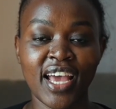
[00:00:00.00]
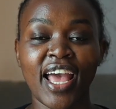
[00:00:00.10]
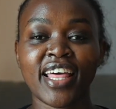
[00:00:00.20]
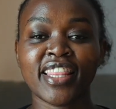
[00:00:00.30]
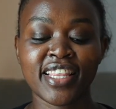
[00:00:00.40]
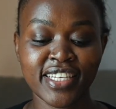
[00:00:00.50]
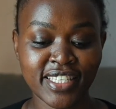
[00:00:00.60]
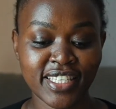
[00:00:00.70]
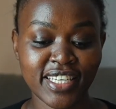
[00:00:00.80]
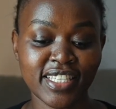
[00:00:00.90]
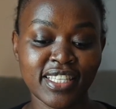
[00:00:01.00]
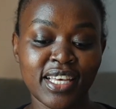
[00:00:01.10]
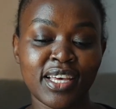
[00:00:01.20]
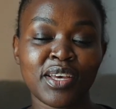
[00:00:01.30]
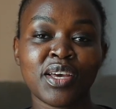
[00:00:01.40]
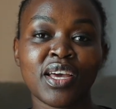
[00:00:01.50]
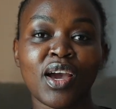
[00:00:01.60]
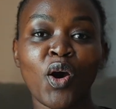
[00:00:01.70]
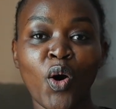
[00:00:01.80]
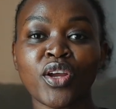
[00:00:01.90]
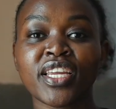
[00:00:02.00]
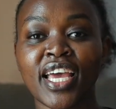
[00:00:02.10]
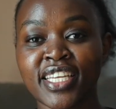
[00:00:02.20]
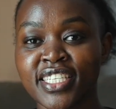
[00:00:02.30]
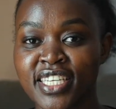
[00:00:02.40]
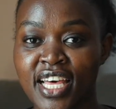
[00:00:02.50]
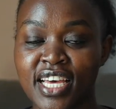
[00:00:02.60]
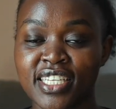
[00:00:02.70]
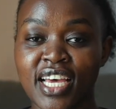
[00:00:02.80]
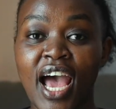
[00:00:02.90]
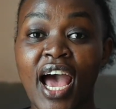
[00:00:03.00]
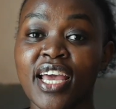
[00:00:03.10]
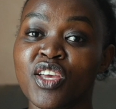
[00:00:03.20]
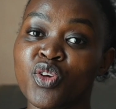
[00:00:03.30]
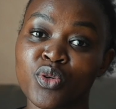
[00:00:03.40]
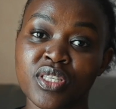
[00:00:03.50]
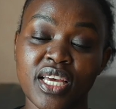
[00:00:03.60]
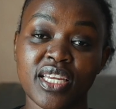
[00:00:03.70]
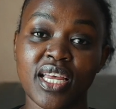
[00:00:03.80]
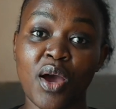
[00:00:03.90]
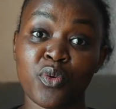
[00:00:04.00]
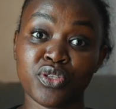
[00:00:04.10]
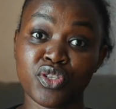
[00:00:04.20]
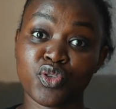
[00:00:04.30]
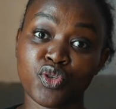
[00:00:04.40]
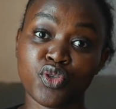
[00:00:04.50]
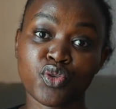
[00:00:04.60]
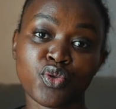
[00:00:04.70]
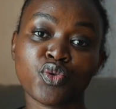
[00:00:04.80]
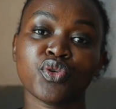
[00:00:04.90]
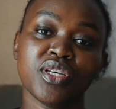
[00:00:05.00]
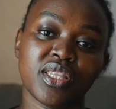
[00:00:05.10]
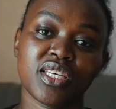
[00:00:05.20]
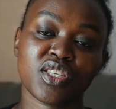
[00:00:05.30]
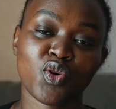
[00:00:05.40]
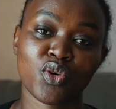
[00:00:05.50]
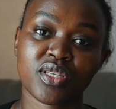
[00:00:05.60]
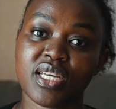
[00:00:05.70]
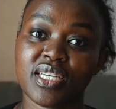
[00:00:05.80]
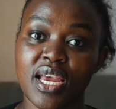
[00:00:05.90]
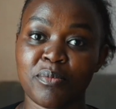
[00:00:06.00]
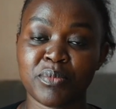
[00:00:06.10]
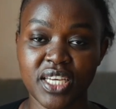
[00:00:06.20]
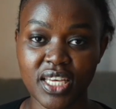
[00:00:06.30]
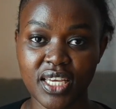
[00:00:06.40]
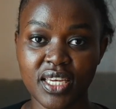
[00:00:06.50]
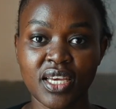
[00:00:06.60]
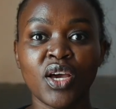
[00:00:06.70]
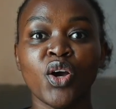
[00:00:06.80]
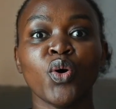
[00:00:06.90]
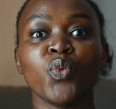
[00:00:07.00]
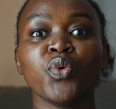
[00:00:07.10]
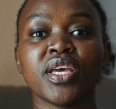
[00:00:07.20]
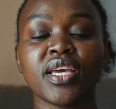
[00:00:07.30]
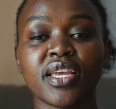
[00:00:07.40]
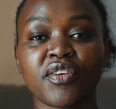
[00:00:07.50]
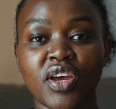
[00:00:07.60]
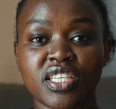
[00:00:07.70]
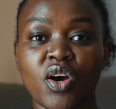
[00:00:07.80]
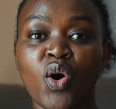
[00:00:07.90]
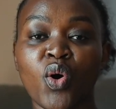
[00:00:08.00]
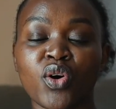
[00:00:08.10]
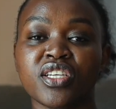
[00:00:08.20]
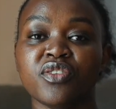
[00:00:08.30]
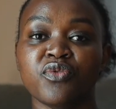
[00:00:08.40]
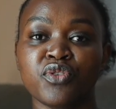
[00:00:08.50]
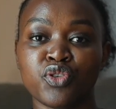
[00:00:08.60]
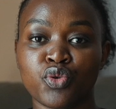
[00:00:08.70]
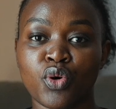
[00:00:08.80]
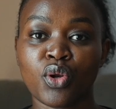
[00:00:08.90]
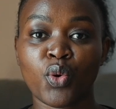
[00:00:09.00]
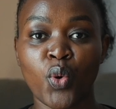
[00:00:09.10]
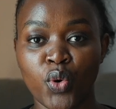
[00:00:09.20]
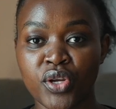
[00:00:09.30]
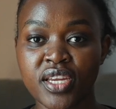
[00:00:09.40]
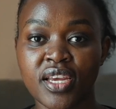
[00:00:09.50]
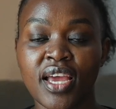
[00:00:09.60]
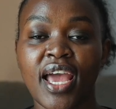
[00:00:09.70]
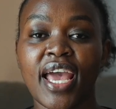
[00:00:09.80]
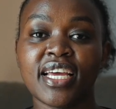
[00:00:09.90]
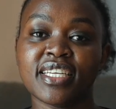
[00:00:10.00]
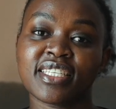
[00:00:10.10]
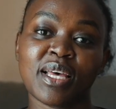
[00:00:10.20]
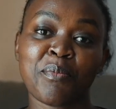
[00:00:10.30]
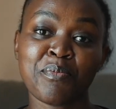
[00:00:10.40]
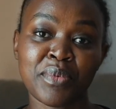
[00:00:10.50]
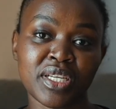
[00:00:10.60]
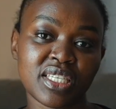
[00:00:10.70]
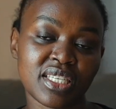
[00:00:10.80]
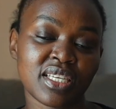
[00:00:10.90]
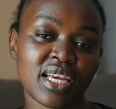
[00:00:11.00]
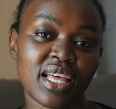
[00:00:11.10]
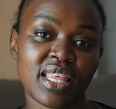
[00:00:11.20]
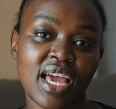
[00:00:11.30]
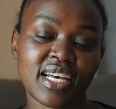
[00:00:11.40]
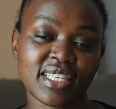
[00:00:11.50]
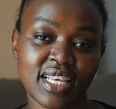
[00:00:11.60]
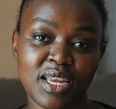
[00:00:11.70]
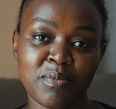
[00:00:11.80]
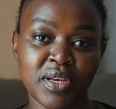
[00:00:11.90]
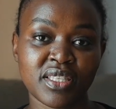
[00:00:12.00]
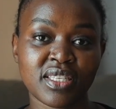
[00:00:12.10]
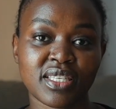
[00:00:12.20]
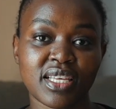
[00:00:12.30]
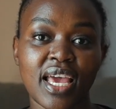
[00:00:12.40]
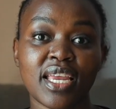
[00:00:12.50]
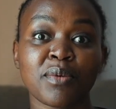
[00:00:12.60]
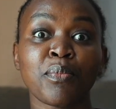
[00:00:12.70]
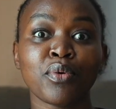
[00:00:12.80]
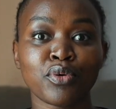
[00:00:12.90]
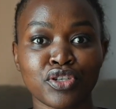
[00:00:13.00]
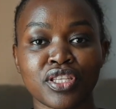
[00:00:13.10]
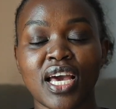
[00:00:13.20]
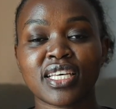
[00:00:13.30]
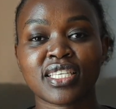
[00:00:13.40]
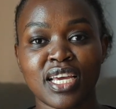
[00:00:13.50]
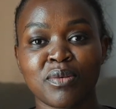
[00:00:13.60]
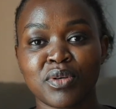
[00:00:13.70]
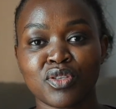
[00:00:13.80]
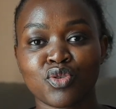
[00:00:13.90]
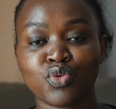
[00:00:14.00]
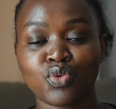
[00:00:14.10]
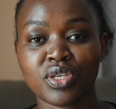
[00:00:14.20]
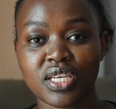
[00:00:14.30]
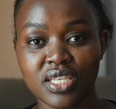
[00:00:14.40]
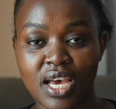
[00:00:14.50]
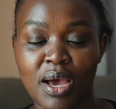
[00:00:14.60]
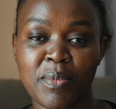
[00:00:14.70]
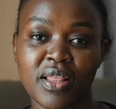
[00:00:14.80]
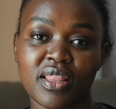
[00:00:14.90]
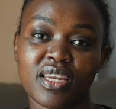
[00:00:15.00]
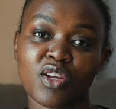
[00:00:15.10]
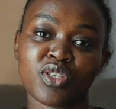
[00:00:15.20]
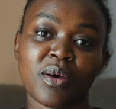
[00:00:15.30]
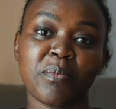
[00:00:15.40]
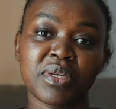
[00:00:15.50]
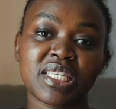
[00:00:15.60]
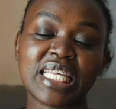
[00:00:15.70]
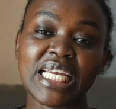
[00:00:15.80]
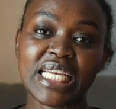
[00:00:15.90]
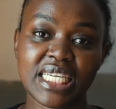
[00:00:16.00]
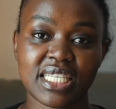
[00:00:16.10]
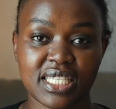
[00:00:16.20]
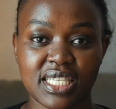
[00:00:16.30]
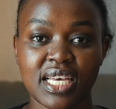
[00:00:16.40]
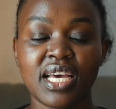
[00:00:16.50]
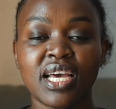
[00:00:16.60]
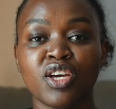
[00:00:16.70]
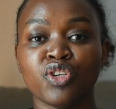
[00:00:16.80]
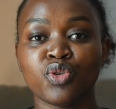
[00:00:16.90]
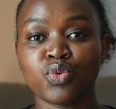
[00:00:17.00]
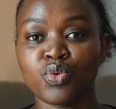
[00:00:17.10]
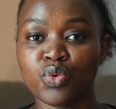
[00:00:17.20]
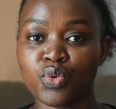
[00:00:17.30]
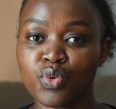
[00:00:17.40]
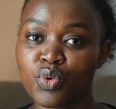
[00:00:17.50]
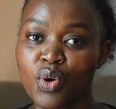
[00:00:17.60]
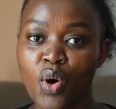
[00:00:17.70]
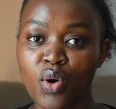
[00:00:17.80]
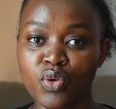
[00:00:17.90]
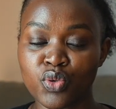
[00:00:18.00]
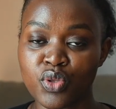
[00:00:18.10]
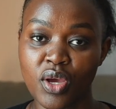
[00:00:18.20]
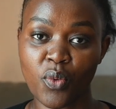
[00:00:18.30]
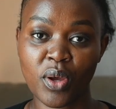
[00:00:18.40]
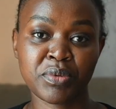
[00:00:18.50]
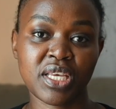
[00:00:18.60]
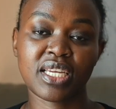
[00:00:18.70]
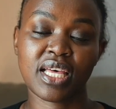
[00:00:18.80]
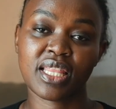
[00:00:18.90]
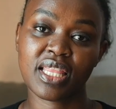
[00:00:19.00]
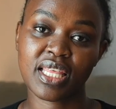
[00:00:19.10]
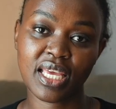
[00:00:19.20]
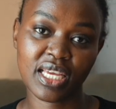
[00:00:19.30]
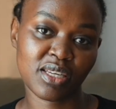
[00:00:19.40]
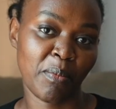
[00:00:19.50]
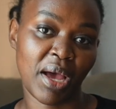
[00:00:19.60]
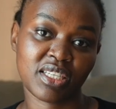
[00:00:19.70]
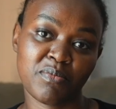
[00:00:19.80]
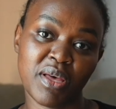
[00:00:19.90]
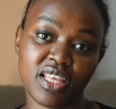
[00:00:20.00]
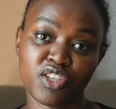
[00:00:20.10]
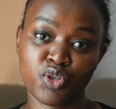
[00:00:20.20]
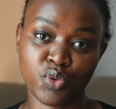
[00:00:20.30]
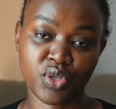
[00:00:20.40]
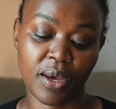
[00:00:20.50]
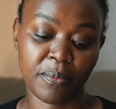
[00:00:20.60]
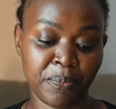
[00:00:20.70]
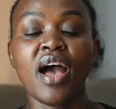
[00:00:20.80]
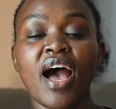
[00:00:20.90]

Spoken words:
And this is the code editor that I used and I was introduced to in this course that I am taking. We write our code in Visual Code and submit the assignments and push the assignments to GitHub and then now submit the links to the website and then they get marked by the tutor.